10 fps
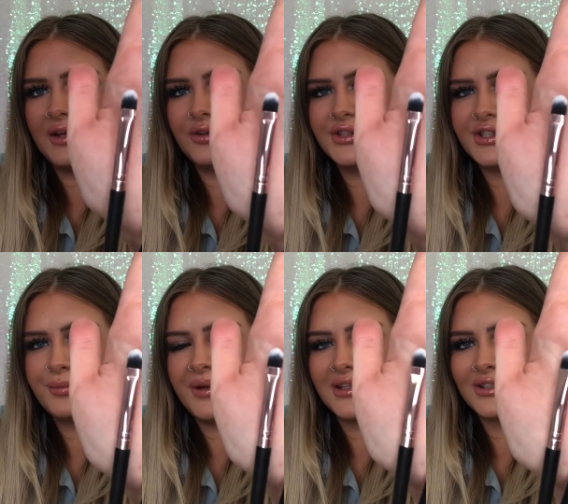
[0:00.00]
I also
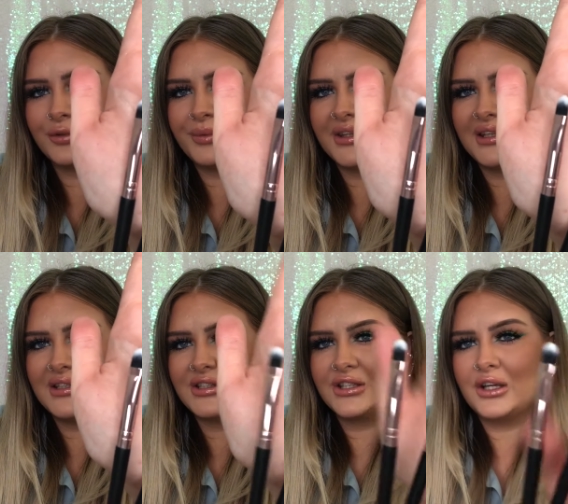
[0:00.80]
picked up
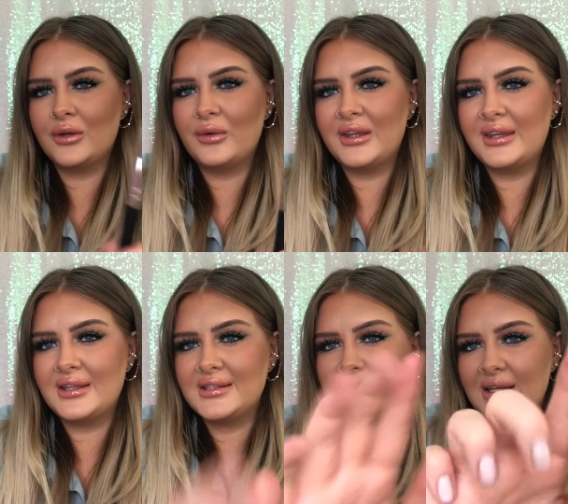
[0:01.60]
these two.
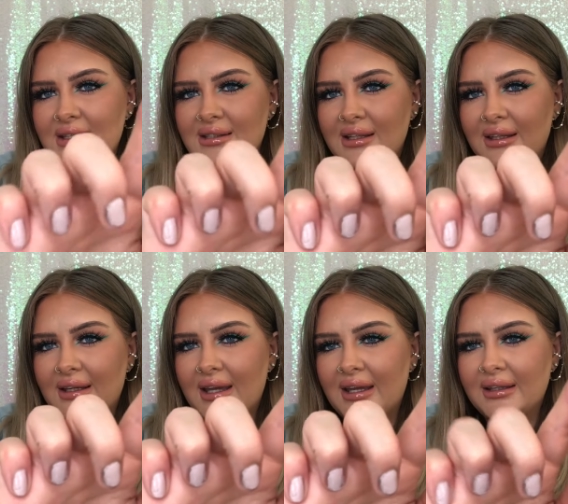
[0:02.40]
This is
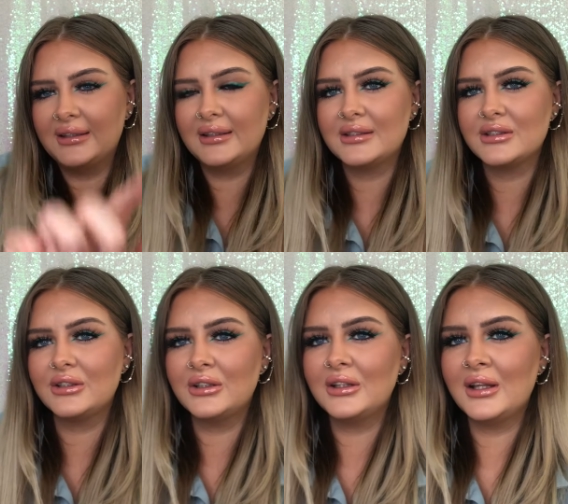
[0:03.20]
like a
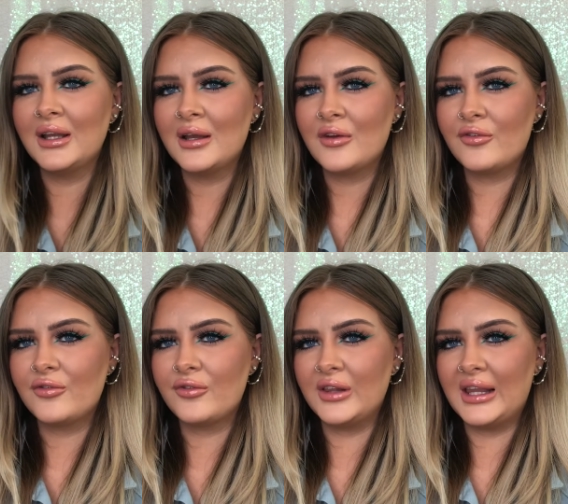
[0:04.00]
little
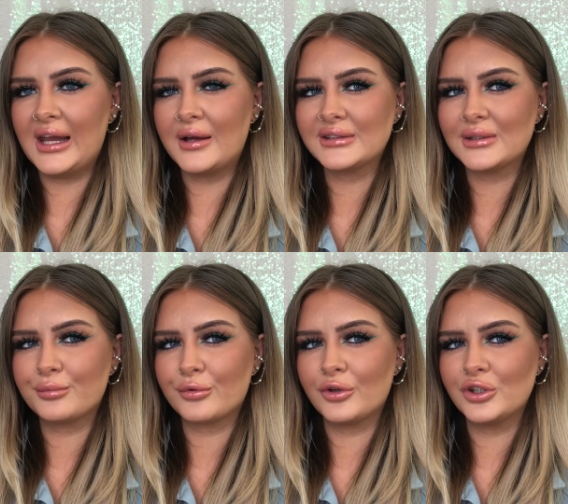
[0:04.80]
flat
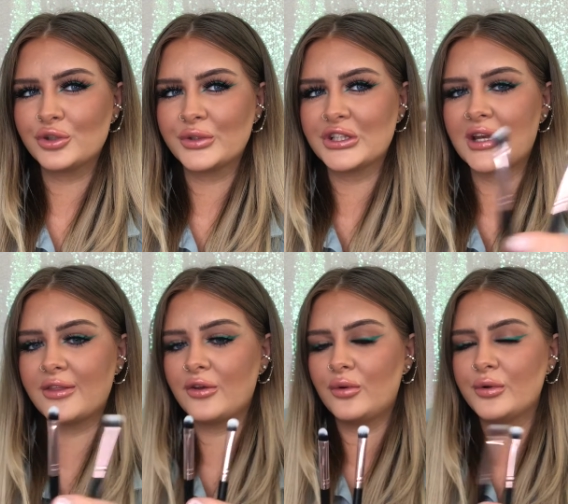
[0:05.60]
brush which I
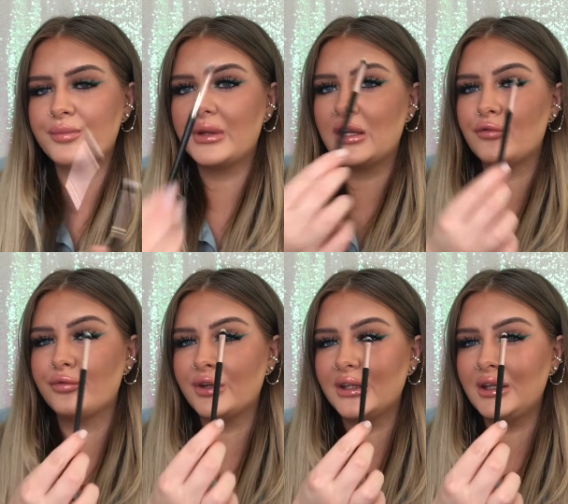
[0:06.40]
thought would be
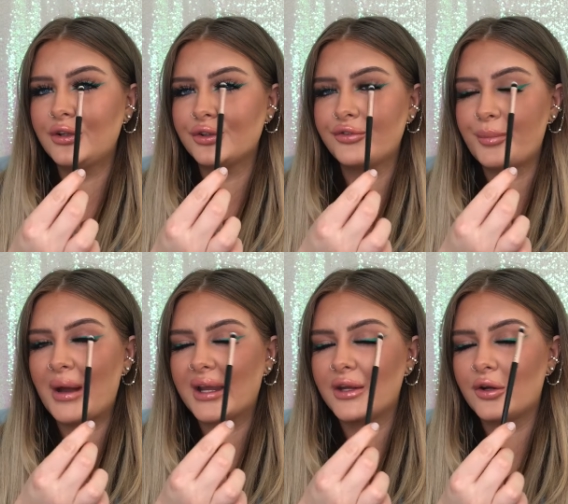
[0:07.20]
really good for
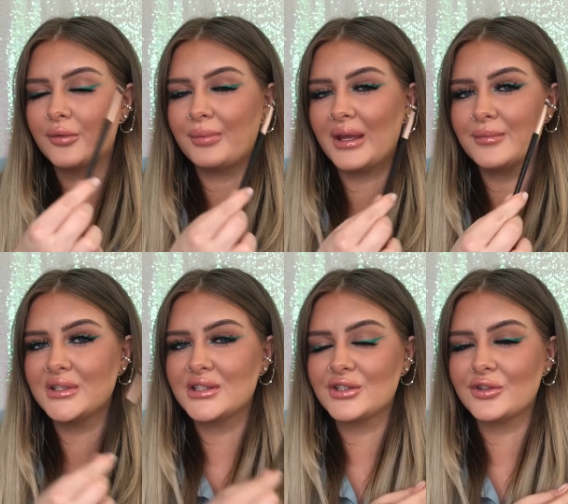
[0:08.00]
packing on
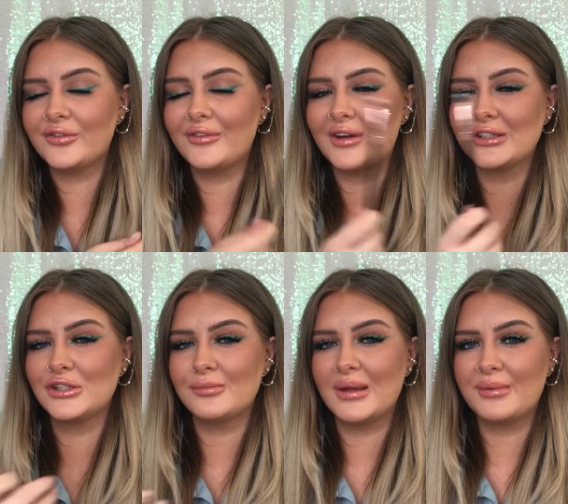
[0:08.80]
pigments and stuff if I
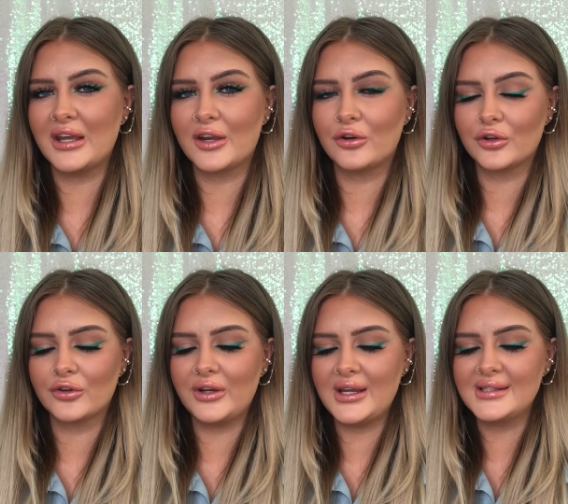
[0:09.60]
do maybe a cut
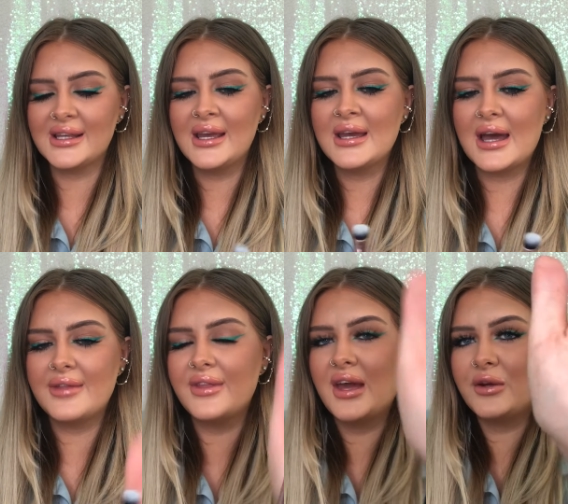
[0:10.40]
crease,
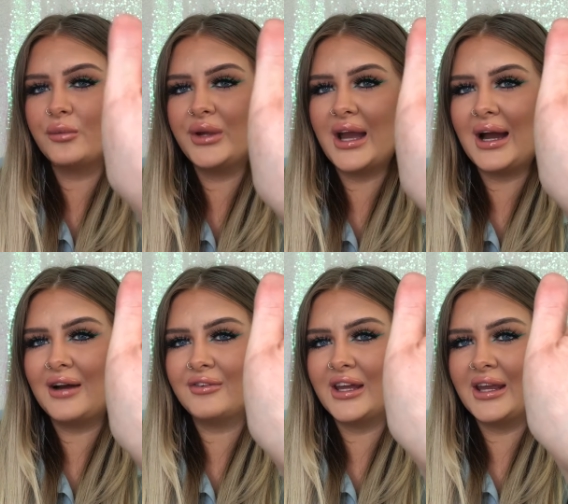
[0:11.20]
and then we
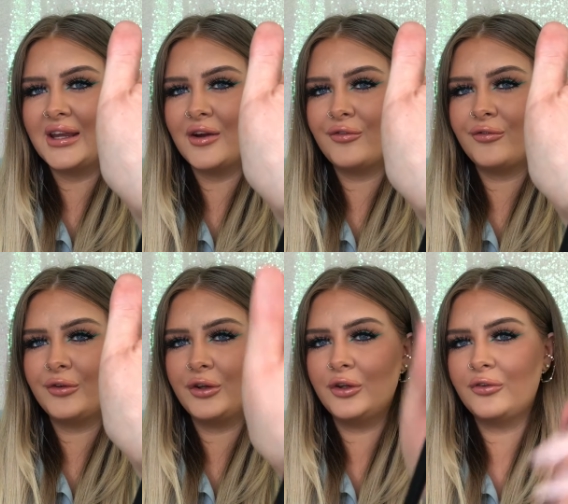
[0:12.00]
have a
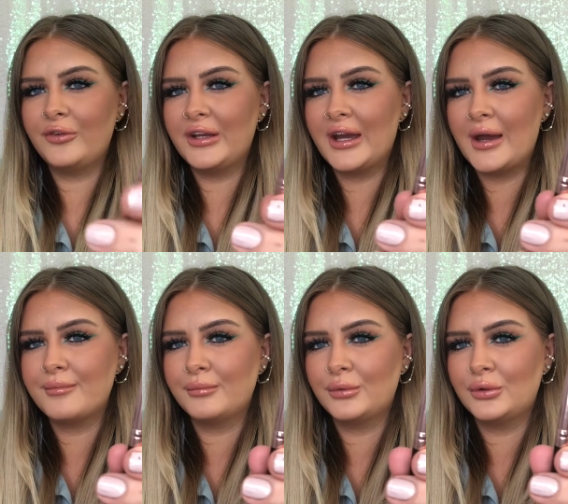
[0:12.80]
fluffier,
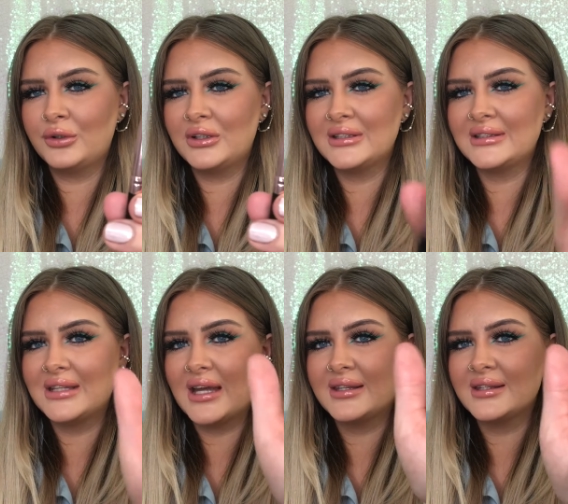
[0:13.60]
more
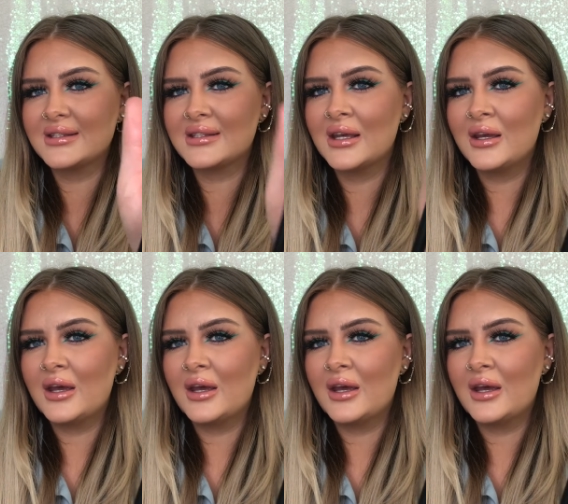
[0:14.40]
dense